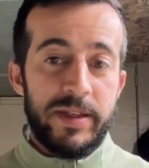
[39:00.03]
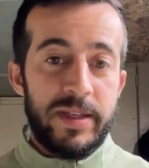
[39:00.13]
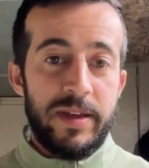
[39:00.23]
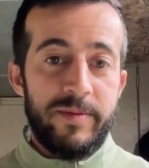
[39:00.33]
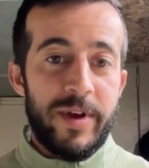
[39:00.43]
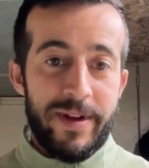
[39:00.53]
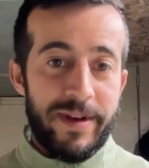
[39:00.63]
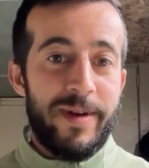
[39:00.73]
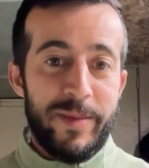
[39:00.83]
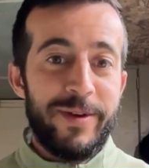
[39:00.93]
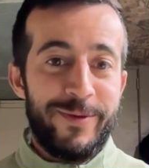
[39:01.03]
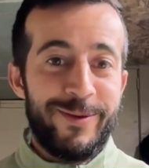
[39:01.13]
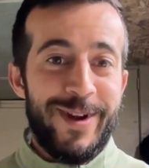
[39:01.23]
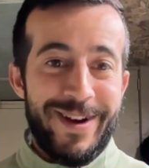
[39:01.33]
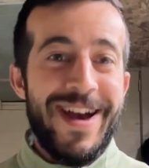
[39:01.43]
see it, but I'm barefoot
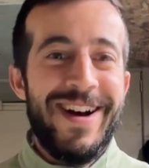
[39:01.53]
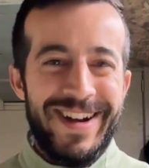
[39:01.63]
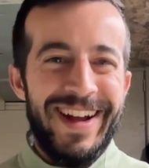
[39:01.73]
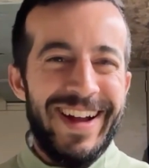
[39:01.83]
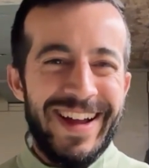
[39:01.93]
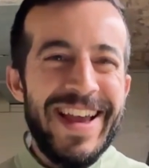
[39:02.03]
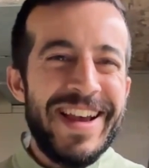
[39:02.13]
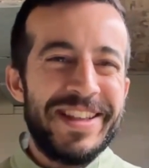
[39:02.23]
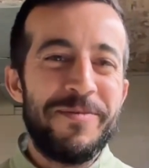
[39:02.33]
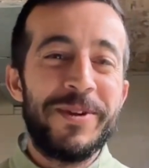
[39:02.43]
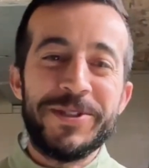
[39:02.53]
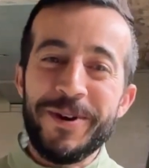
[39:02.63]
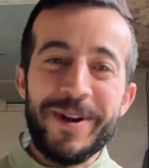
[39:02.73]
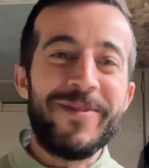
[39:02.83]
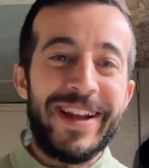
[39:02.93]
right now. The
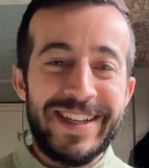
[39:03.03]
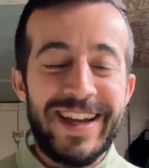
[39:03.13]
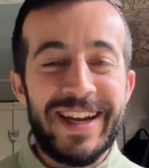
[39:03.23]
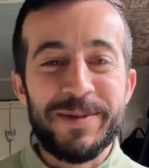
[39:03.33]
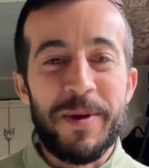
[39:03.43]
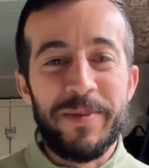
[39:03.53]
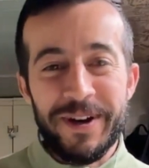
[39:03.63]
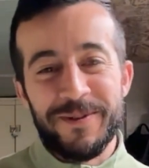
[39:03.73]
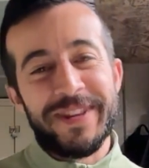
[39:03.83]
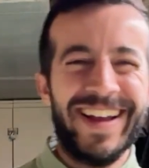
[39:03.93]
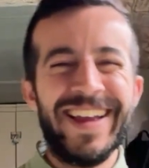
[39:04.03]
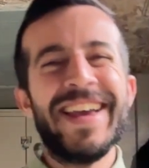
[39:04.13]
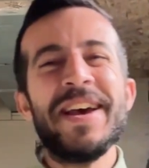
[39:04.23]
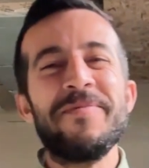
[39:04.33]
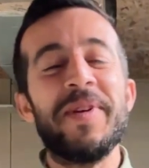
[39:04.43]
majority of my day I spend barefoot,
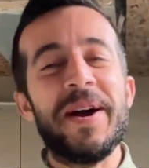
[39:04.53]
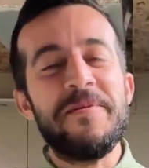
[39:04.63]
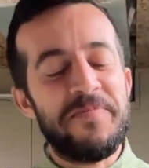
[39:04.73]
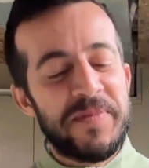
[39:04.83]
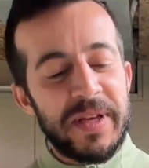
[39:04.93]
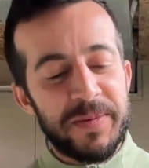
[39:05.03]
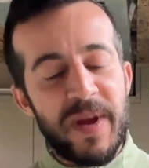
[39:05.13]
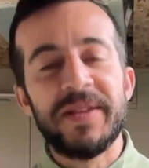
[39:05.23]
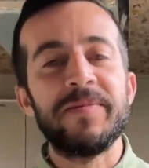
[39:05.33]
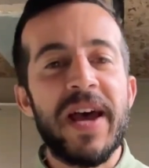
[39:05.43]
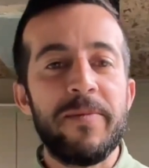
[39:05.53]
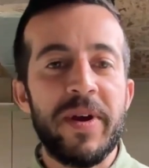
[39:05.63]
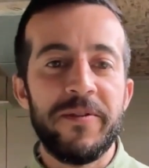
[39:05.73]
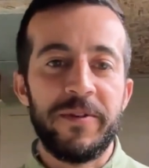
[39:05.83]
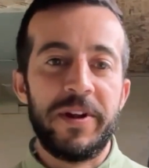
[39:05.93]
but spend some time
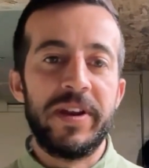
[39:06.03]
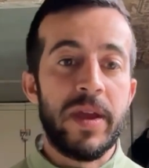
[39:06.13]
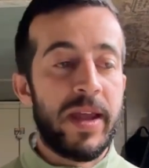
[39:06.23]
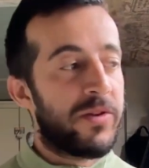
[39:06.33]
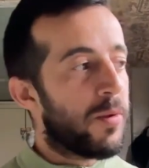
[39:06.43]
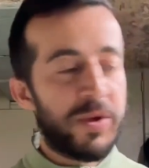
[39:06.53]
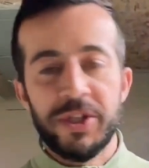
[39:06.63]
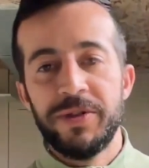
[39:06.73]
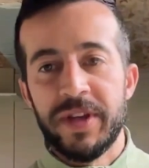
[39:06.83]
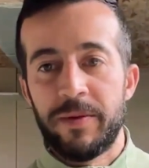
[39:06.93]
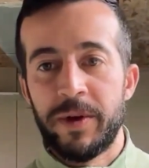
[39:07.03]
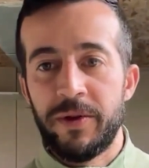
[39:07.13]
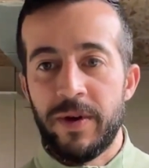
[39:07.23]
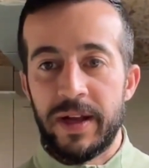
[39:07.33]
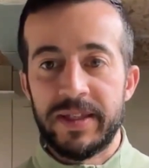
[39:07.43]
barefoot and don't put shoes on when
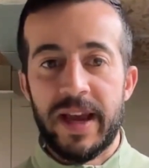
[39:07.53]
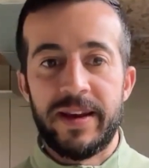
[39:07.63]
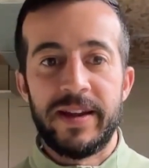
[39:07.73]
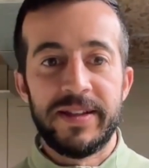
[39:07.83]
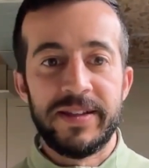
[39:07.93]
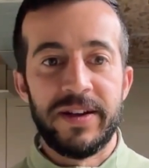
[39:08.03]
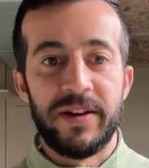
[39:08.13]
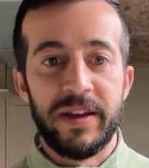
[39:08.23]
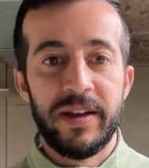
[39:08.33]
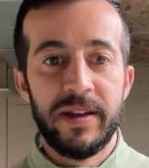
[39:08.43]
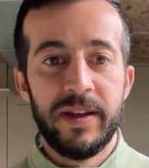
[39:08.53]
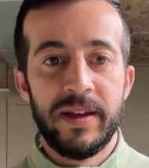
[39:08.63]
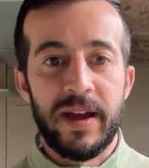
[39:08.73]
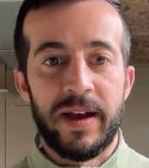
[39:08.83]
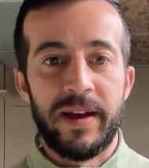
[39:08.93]
you go outside necessarily.
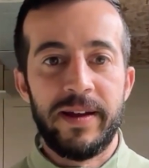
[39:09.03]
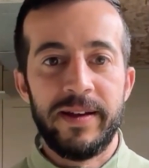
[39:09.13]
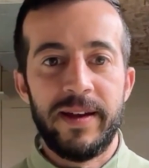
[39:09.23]
Uh,